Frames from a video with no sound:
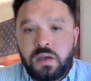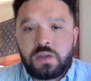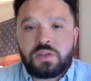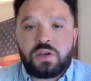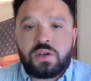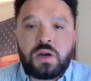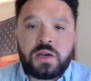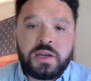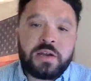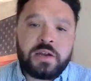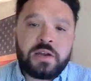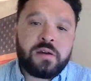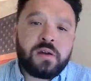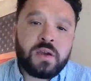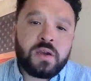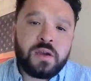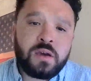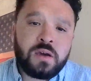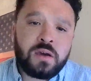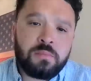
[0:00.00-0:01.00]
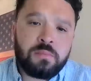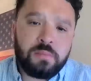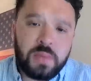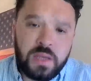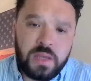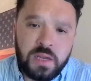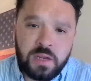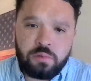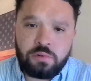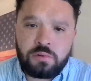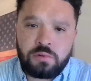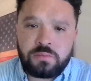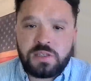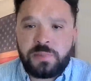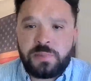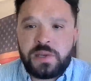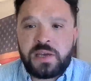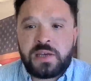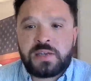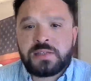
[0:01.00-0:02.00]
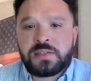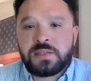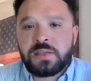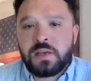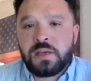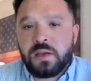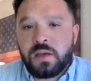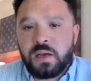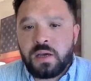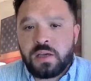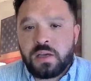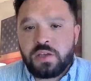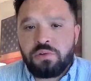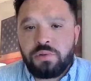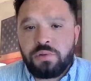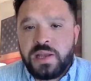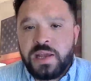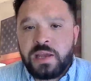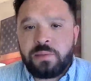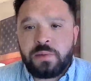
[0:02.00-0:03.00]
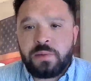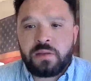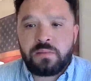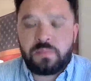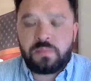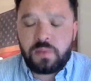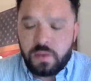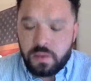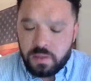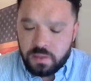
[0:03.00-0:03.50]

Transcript: a dog area, meeting room space, you name it.